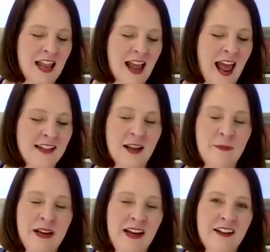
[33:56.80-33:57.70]
has there
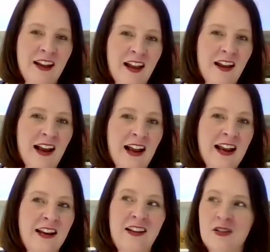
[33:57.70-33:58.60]
been
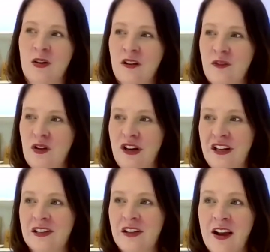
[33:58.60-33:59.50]
any sort of new
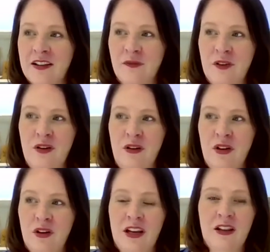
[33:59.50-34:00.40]
insights for
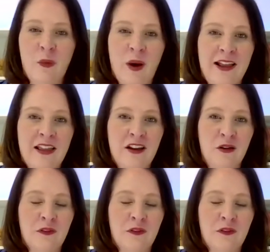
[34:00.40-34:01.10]
you in the way that